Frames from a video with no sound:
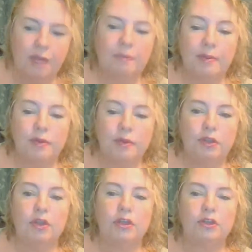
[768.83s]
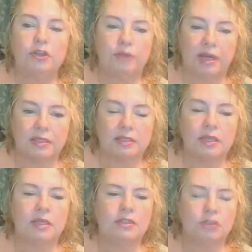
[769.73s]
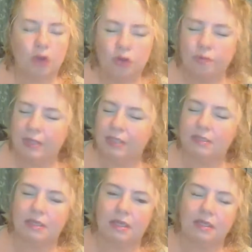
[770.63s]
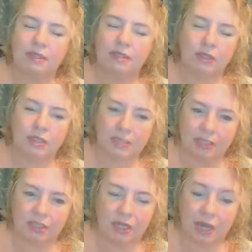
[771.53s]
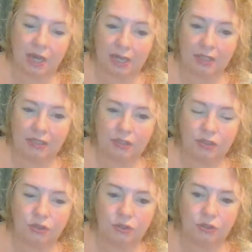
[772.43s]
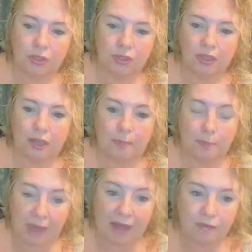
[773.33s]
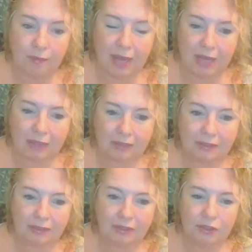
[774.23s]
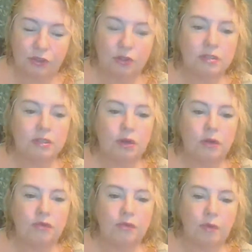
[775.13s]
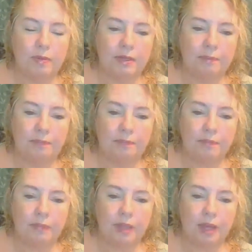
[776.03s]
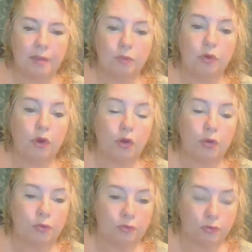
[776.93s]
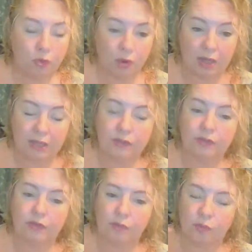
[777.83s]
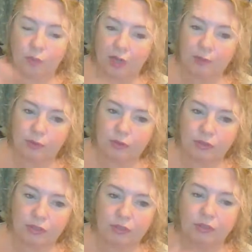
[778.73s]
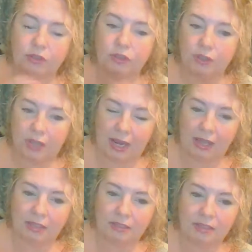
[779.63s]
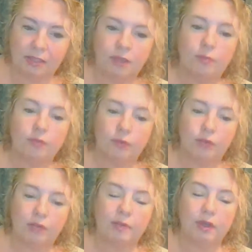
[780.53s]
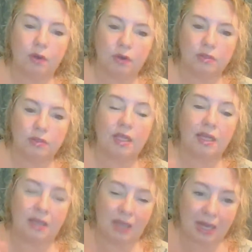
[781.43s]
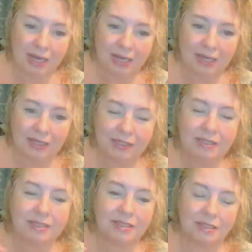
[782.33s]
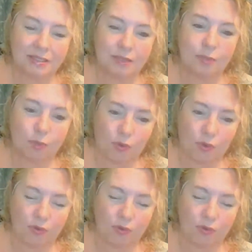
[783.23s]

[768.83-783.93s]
people that you can trust. Don't be in such a need to have a man, because a lot of women will go quite literally from one abuser to the next purely because they need support.